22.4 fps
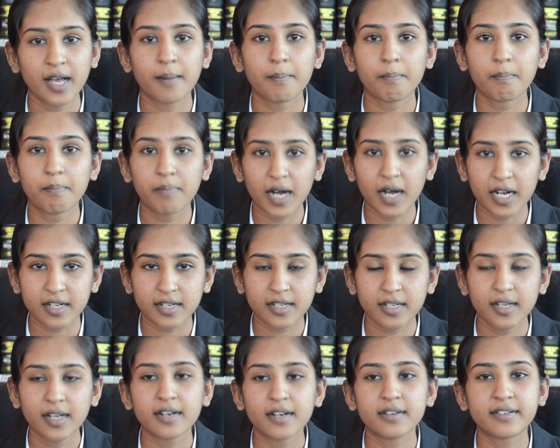but
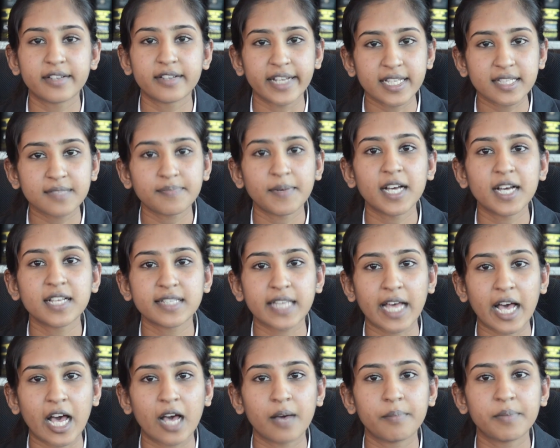trespass
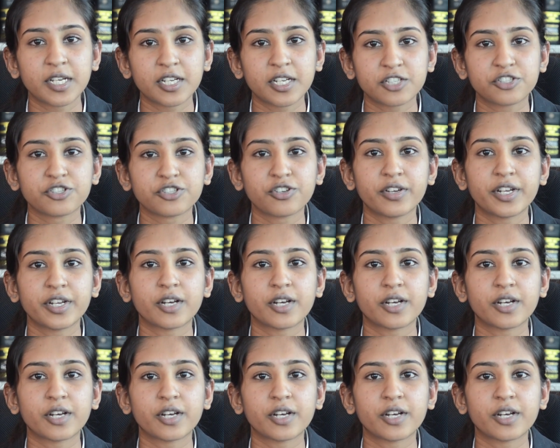ab initio